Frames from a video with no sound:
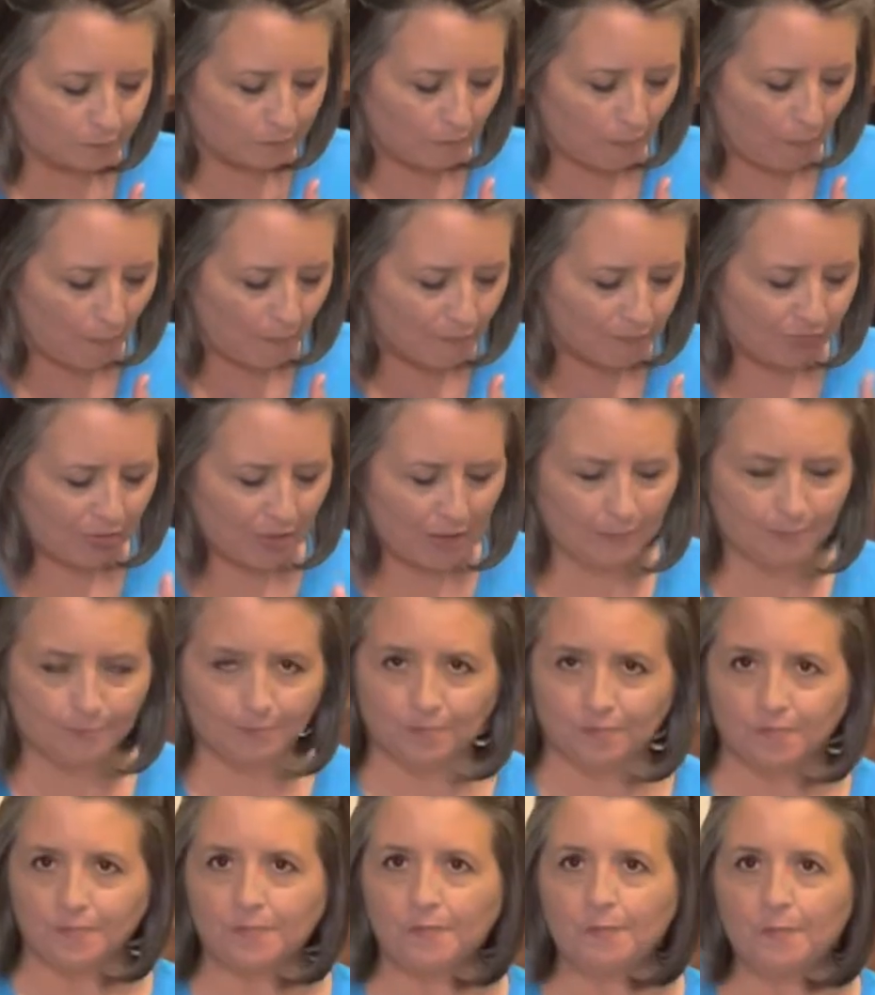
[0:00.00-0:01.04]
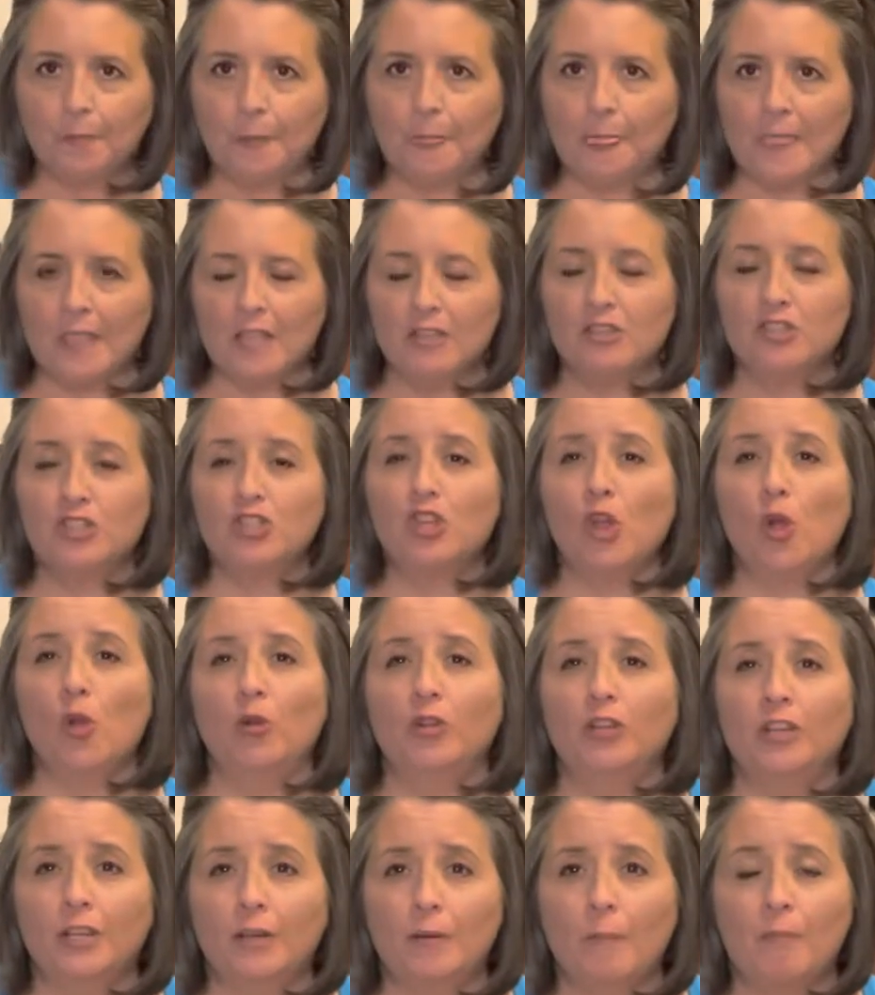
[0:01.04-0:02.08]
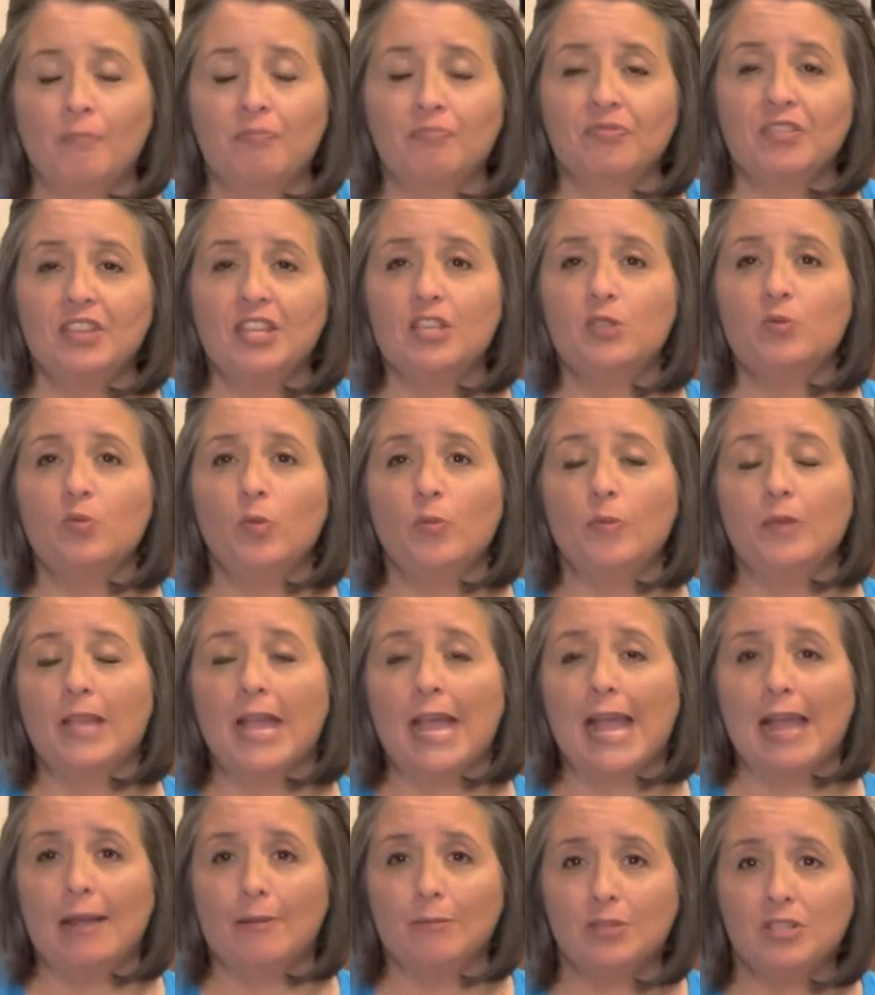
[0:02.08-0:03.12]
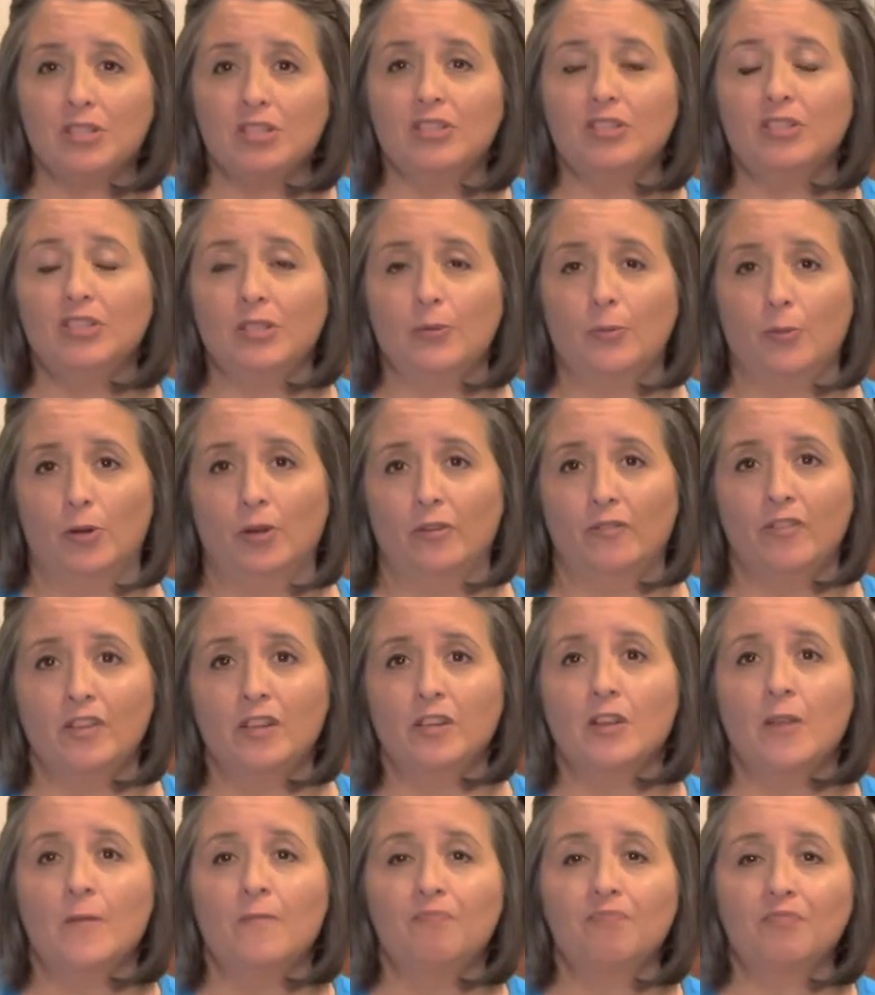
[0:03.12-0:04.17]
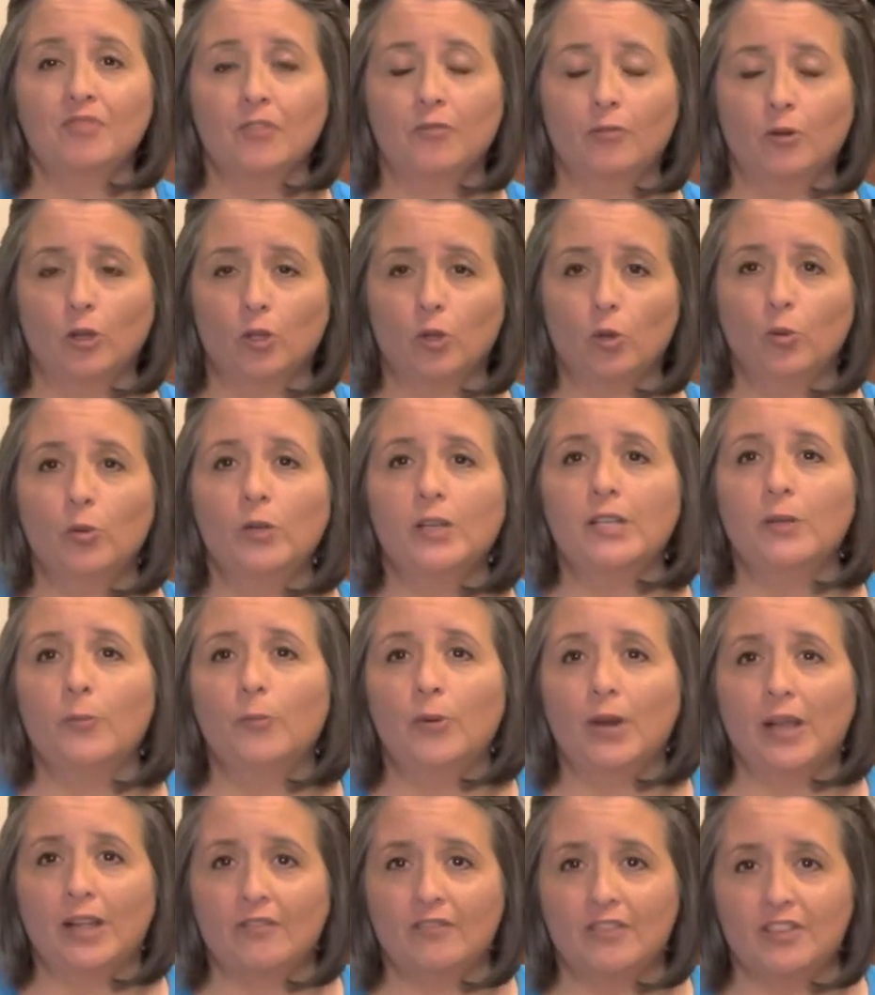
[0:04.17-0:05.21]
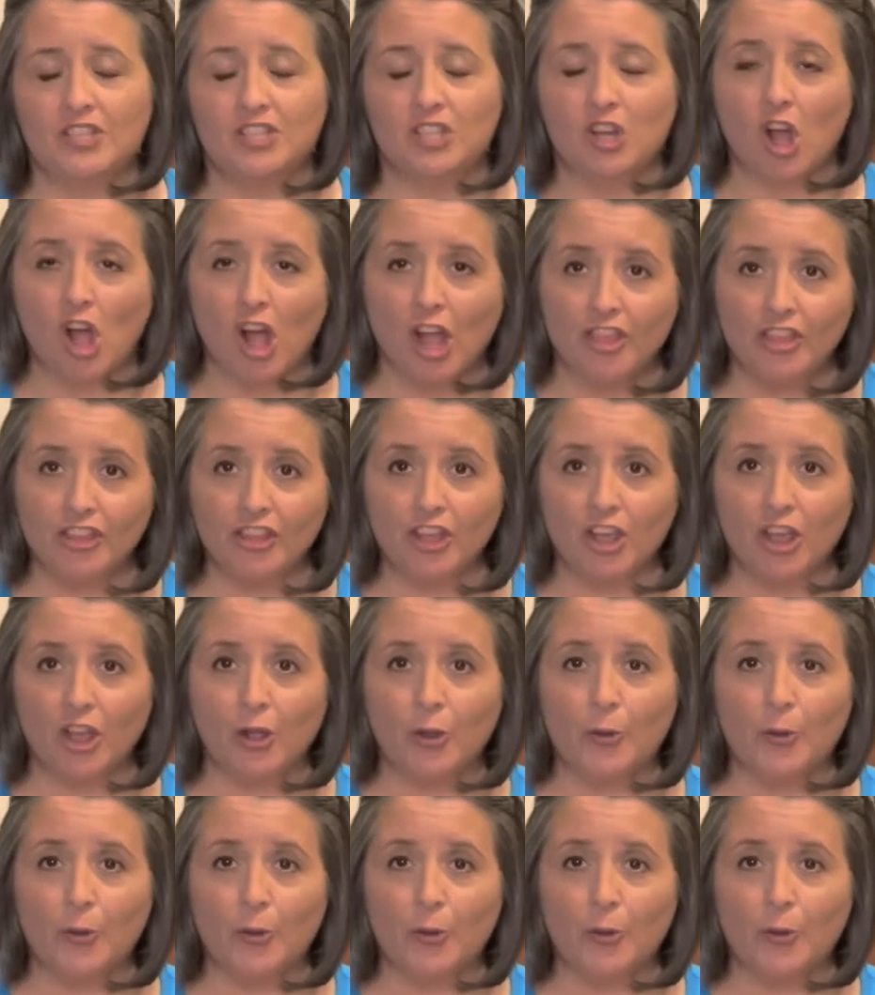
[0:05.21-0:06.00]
So good. These will be absolutely perfect for a quick breakfast on the go in the morning.